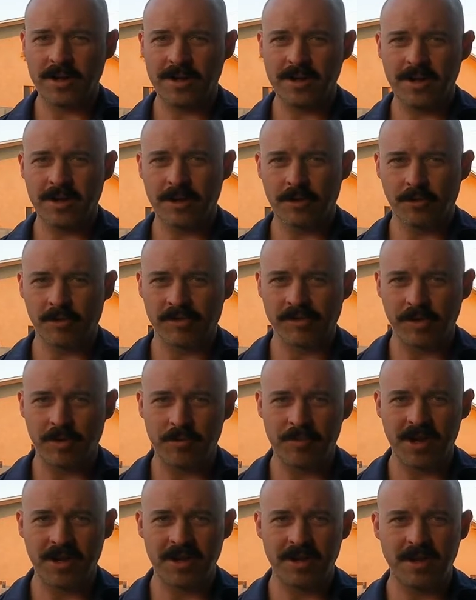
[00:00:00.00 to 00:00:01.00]
idea there were
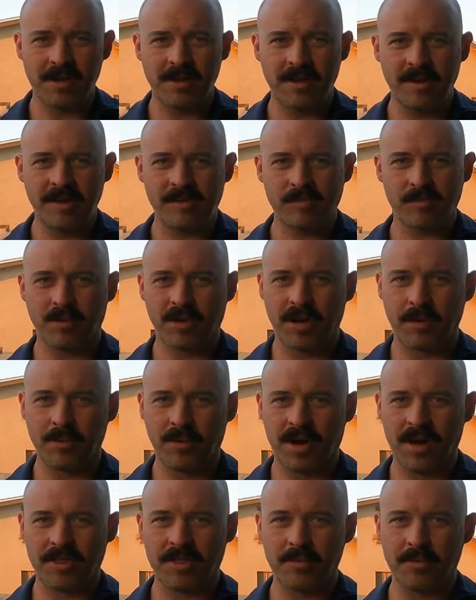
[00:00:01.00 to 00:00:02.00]
so many of these, but I
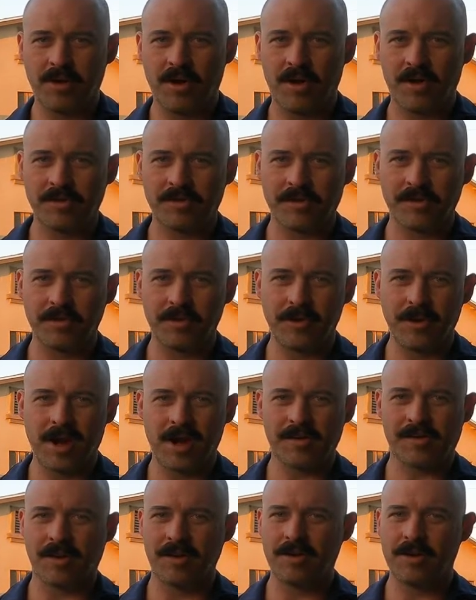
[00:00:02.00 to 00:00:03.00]
bought them all so you
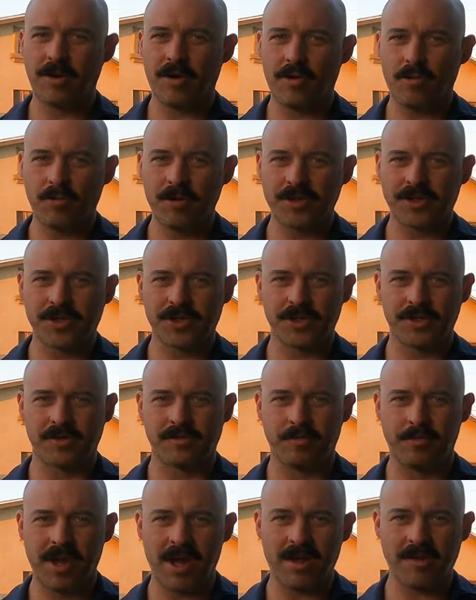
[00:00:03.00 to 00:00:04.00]
guys can know which
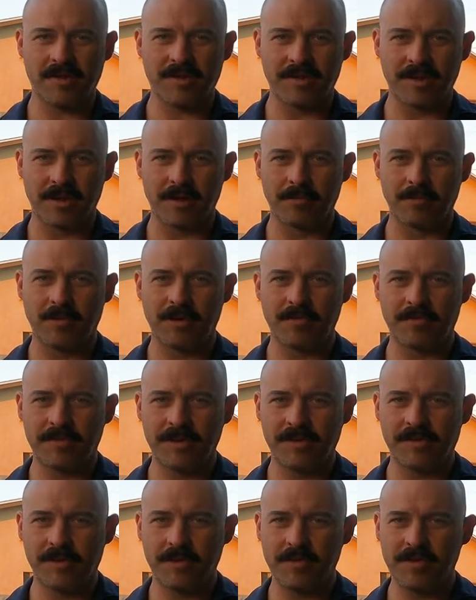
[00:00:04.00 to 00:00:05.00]
is best and what
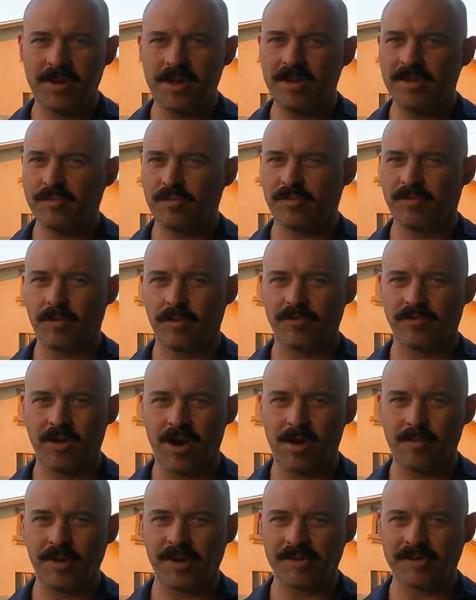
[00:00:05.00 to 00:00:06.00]
fits your needs before
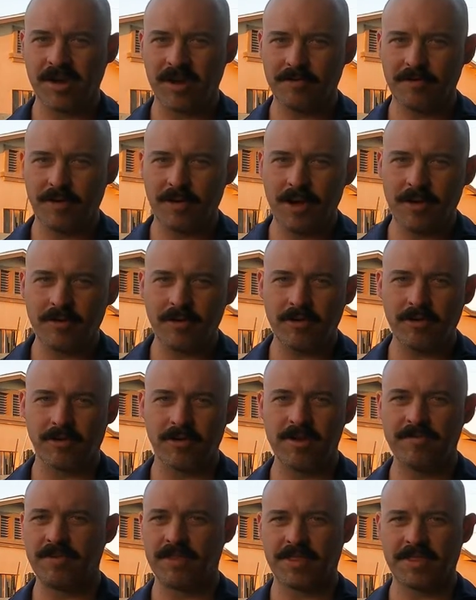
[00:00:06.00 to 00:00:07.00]
dropping several hundred
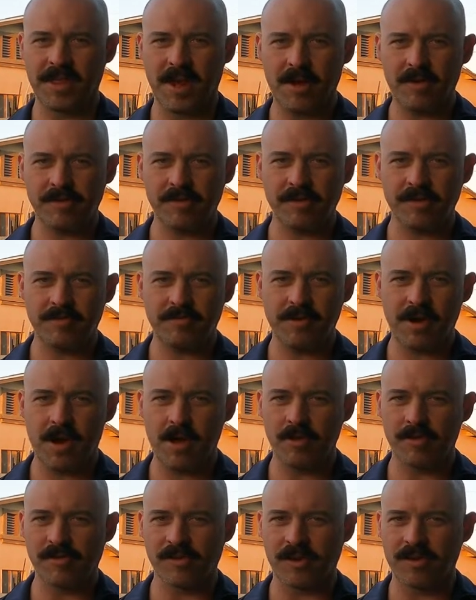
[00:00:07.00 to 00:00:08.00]
or even thousands of
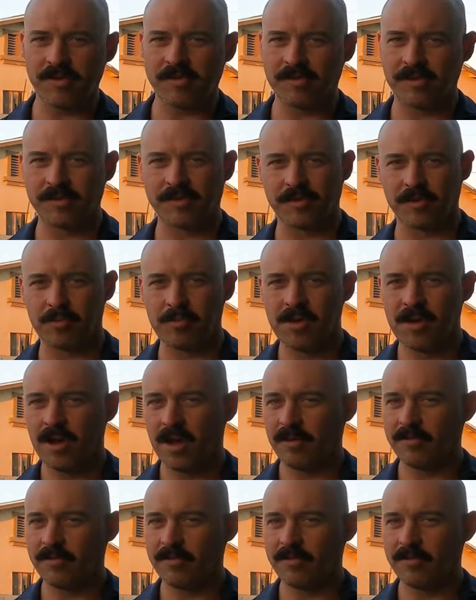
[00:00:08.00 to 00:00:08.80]
dollars on a system.